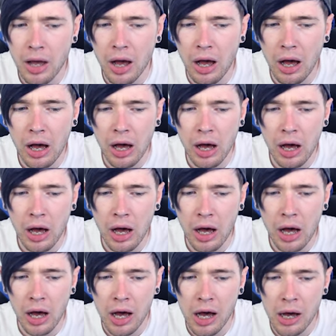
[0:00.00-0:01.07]

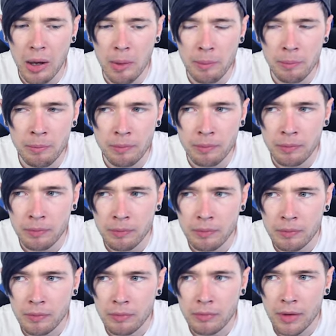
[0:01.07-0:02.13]
Um...
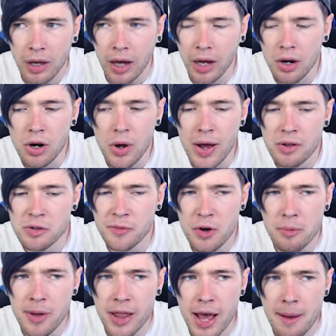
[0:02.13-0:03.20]
I don't know how to
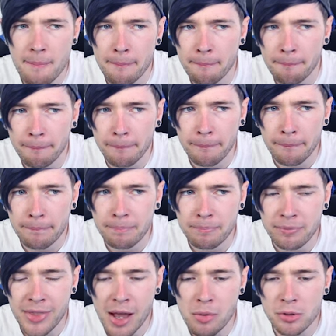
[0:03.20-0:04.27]
feel about that.
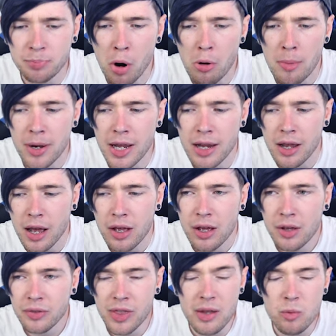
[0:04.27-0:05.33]
That was probably
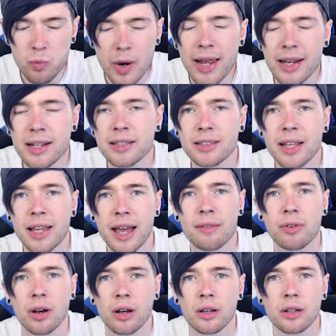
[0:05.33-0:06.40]
the weirdest thing
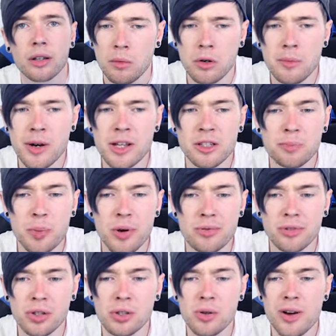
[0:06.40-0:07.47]
ever. What am I
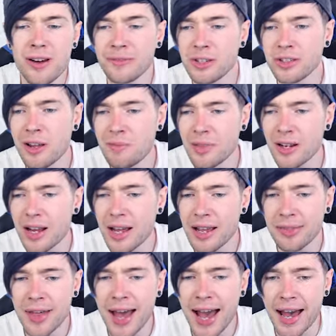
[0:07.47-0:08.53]
supposed to do after something
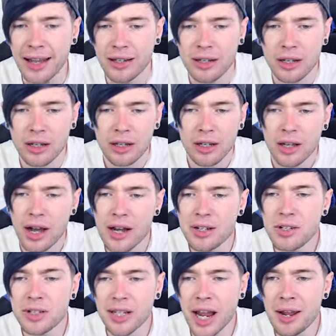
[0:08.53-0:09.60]
like that? I
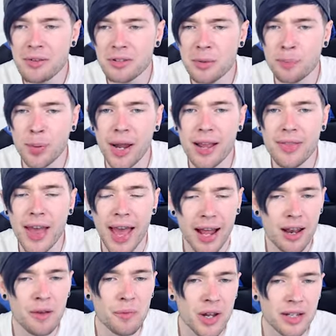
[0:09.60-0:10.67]
just came to play the
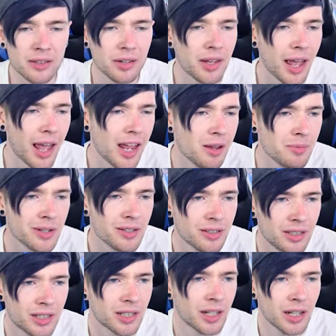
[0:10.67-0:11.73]
elevator game
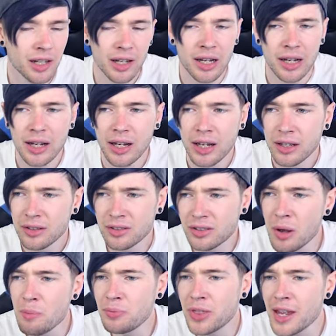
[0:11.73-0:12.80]
and
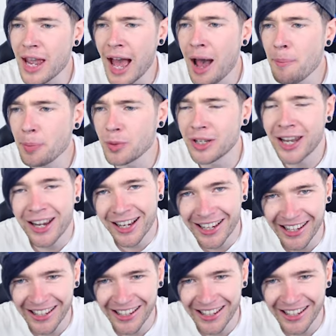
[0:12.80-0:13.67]
something happened.